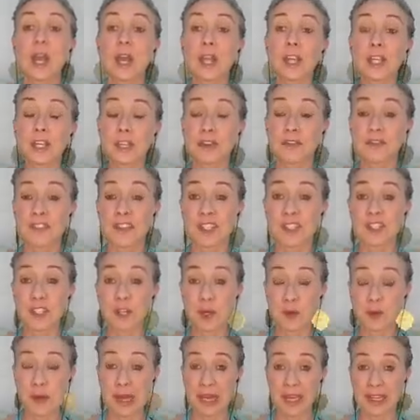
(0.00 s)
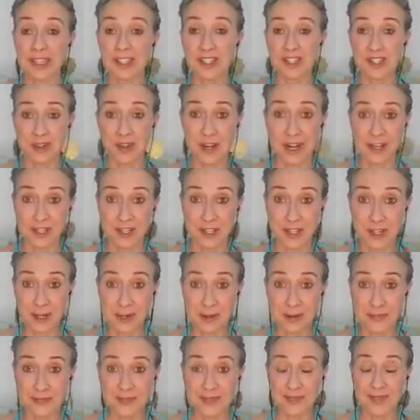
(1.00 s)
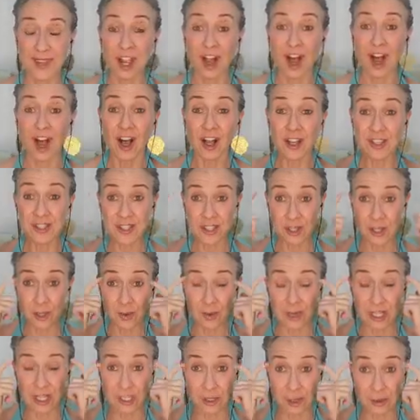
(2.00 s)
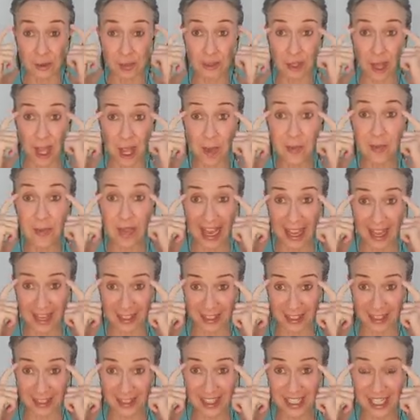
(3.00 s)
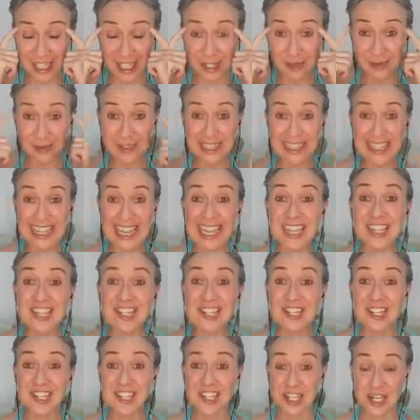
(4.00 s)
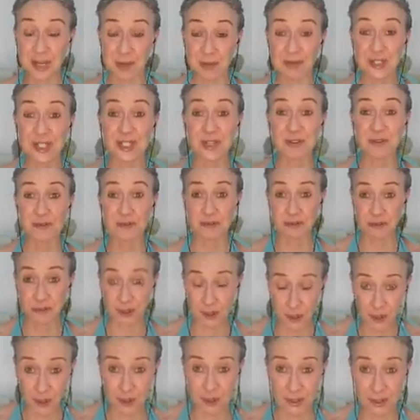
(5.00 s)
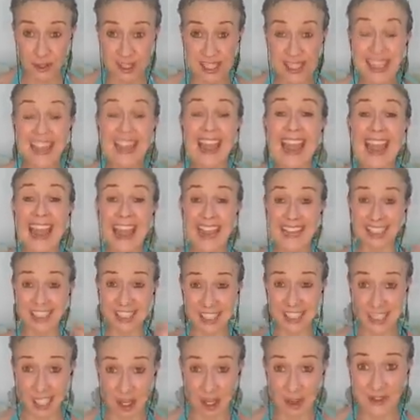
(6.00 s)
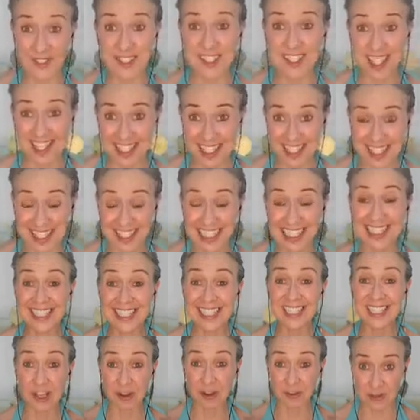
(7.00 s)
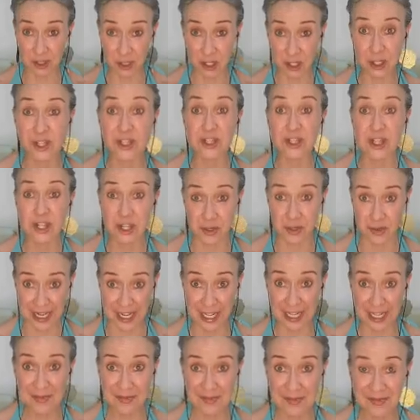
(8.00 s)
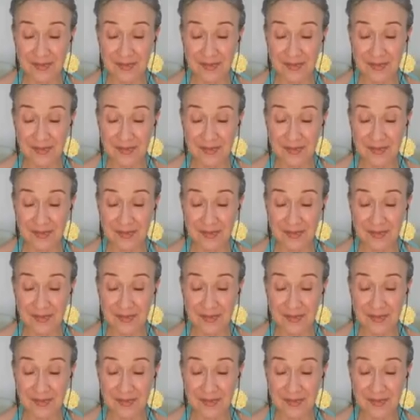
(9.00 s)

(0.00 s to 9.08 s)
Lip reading: your physical body structure, also your thought patterns and your relationship to food and self-sustenance, self-nurturing.